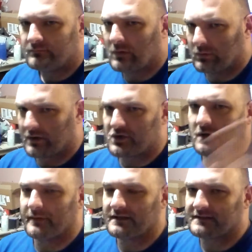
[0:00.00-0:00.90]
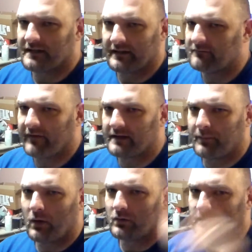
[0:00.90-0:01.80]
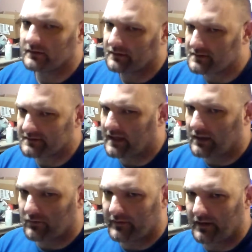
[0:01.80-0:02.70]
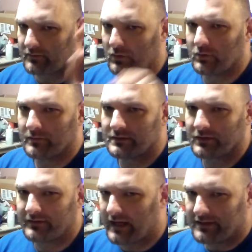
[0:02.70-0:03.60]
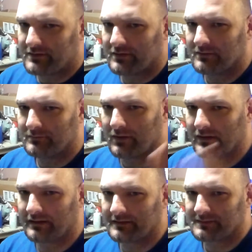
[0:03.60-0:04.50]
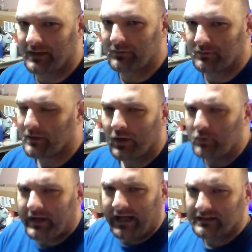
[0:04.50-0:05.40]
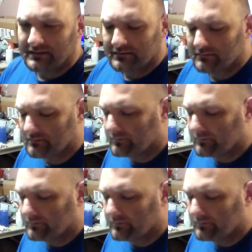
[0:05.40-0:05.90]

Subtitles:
do what the Germans did and invade Poland, and you just take over another room and turn that into your modelling display room. Who cares?